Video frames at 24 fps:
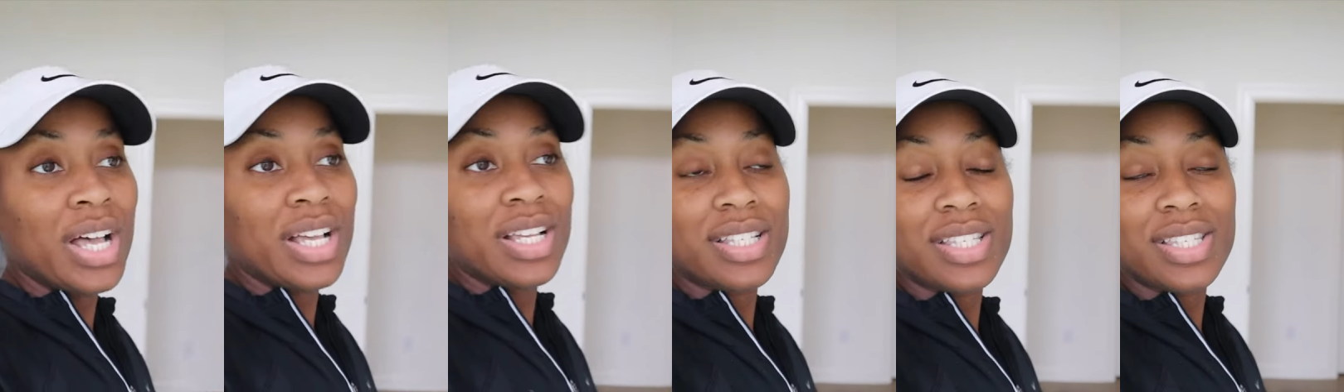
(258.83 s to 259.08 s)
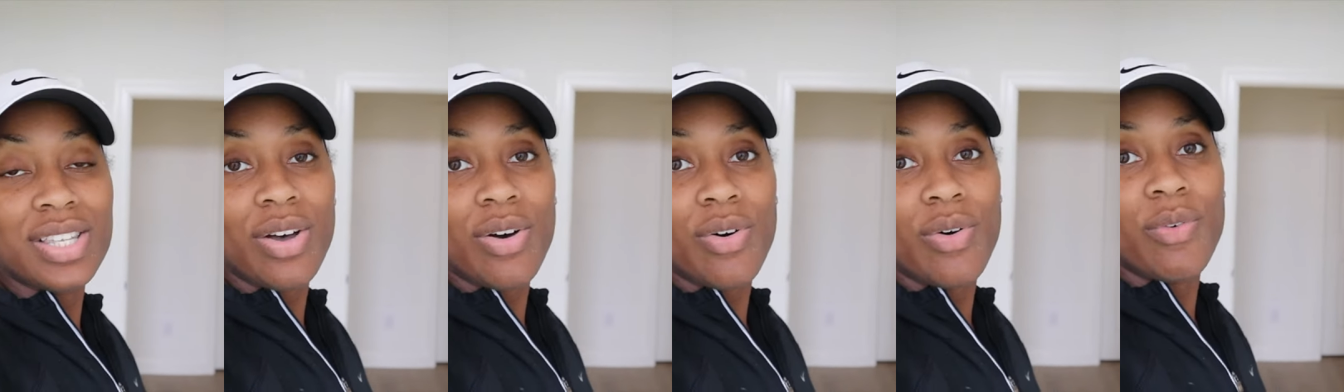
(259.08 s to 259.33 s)

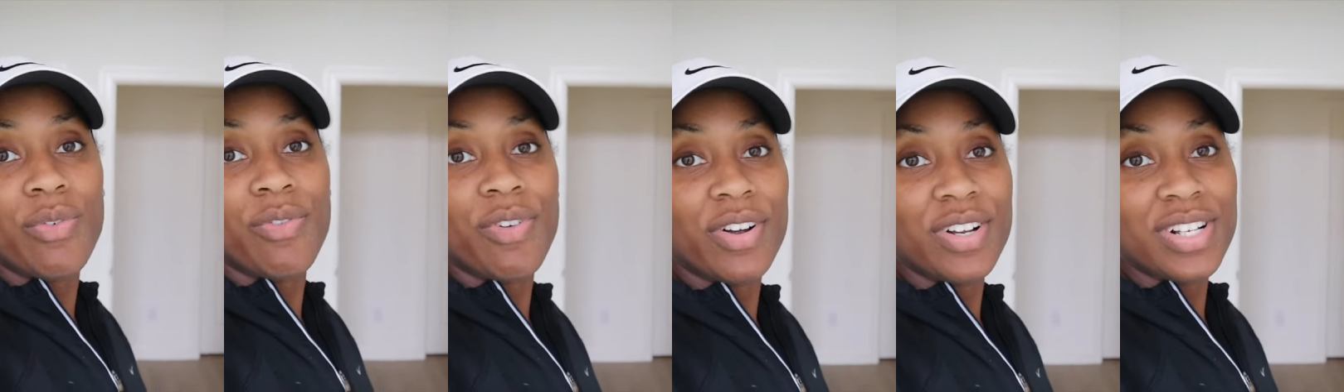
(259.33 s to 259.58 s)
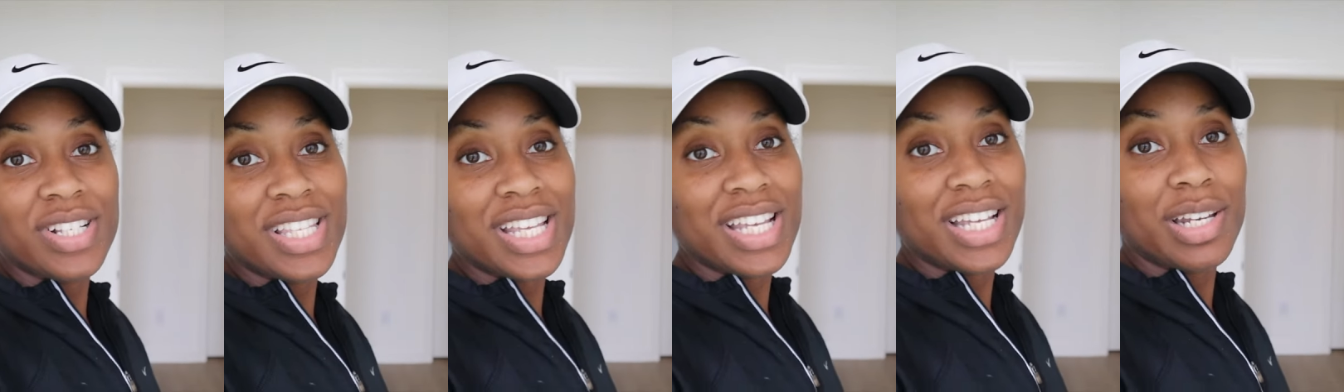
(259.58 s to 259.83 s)
So
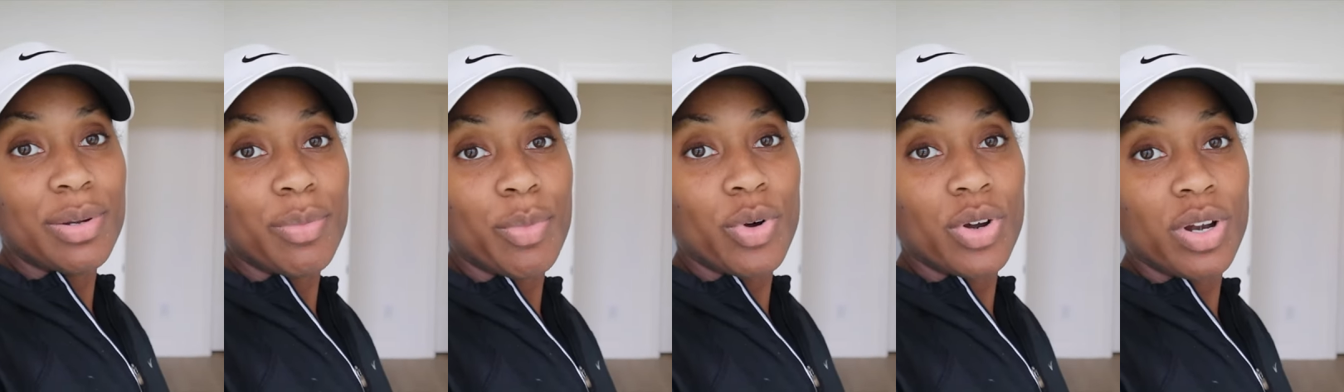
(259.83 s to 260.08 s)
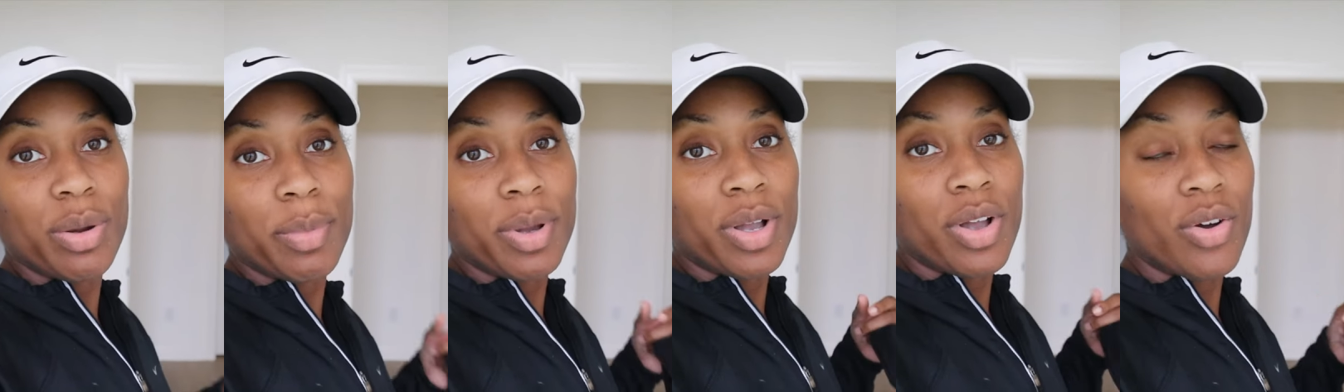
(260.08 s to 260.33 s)
first thing in the
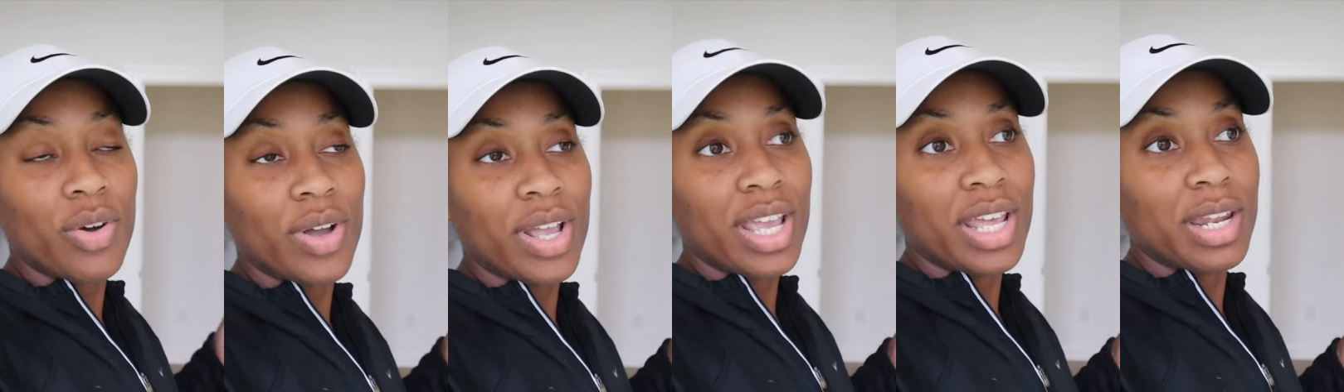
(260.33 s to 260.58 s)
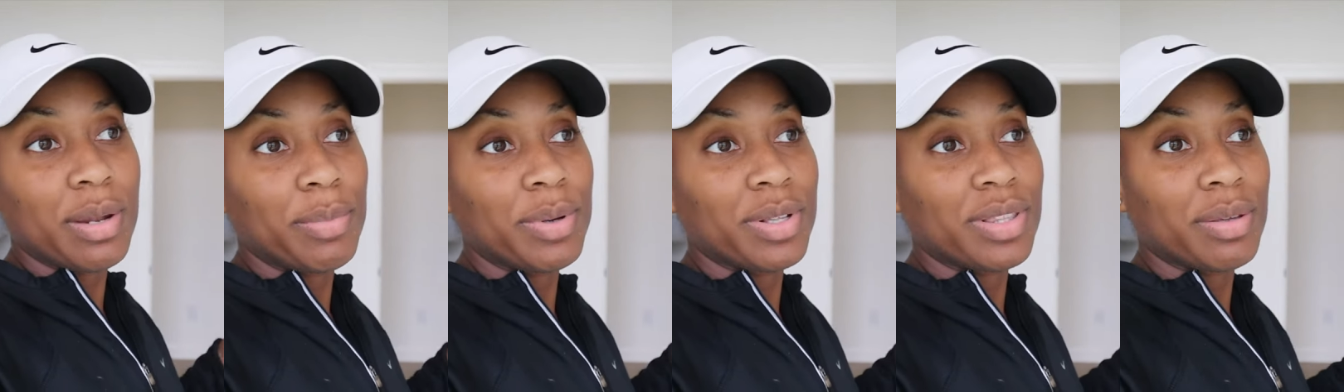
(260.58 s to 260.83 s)
morning, I'm gonna go
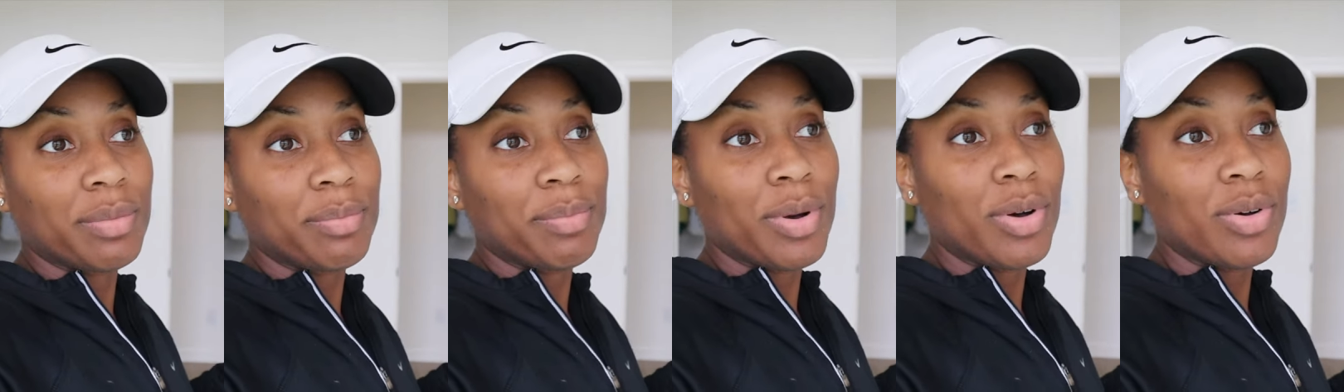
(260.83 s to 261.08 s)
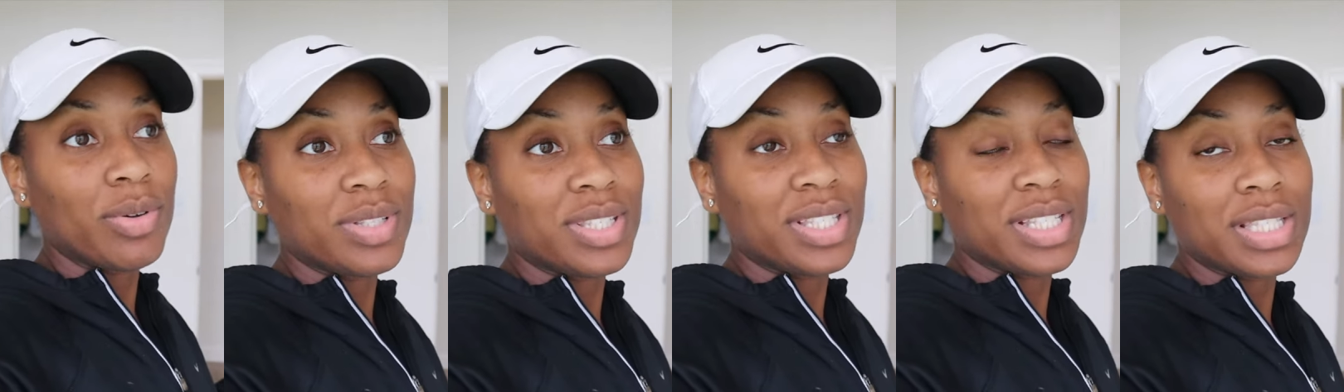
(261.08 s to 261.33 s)
ahead and put the
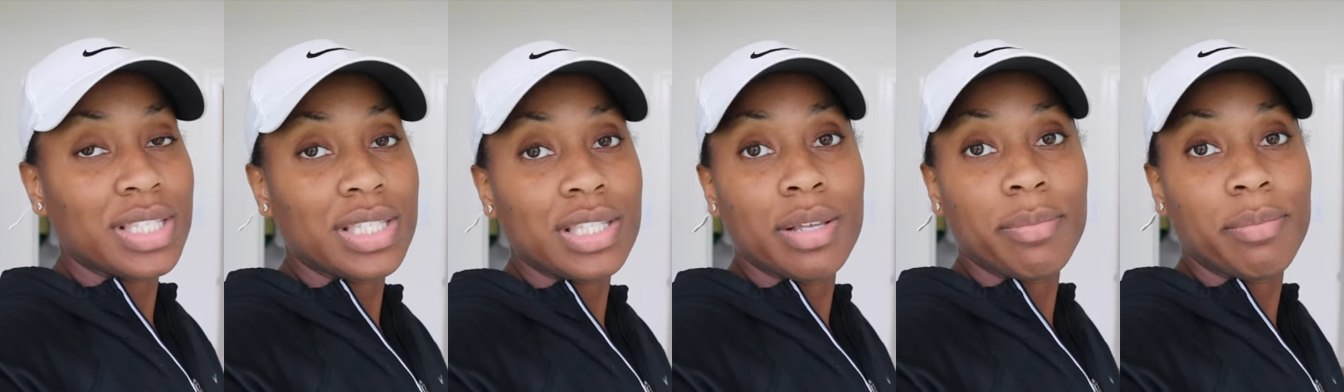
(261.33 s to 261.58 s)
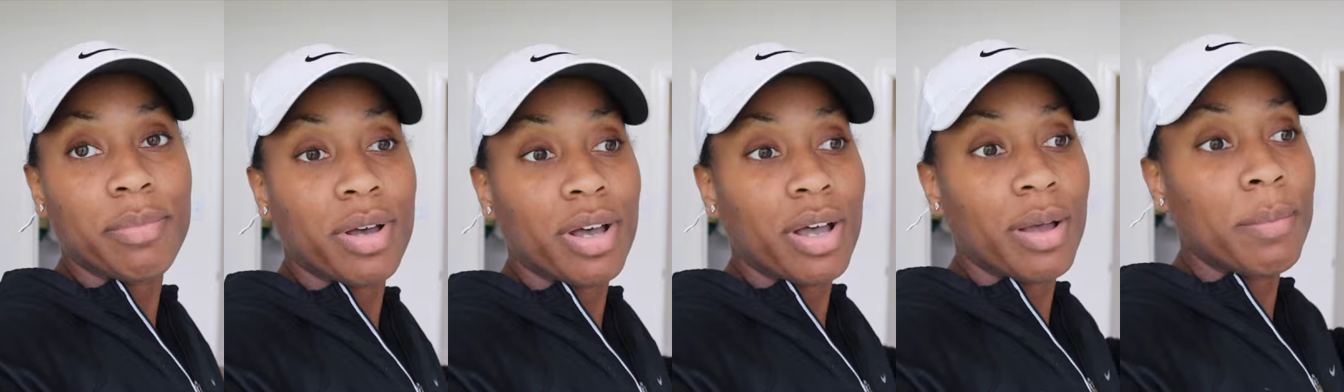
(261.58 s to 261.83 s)
bow
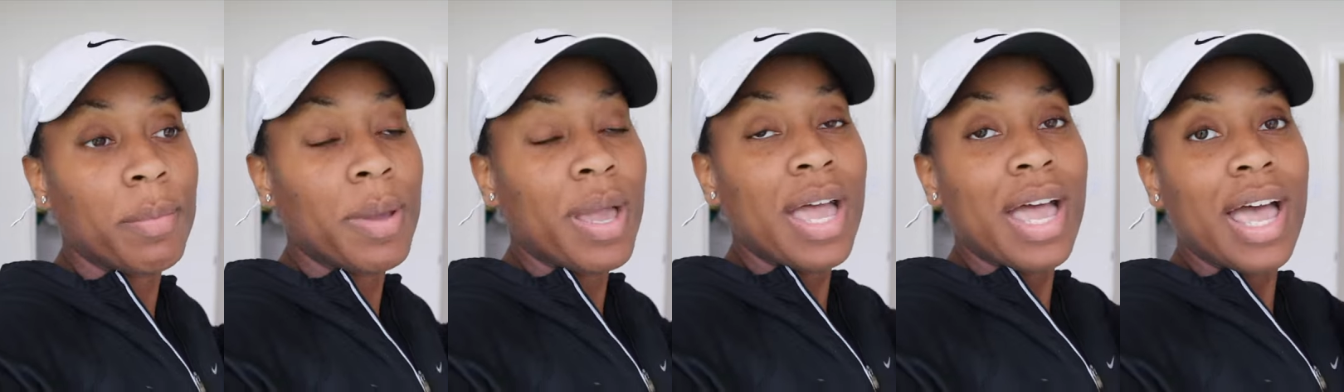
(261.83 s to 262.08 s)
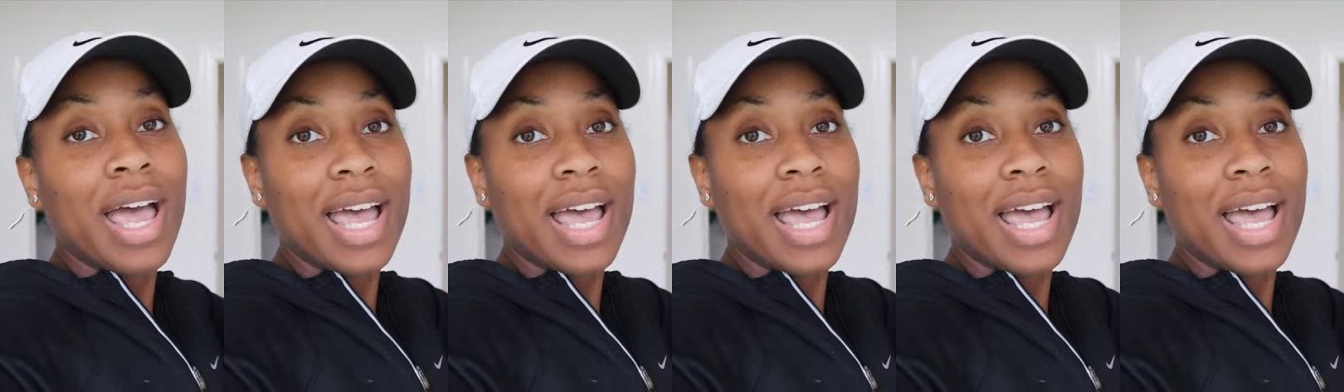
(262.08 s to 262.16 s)
system up,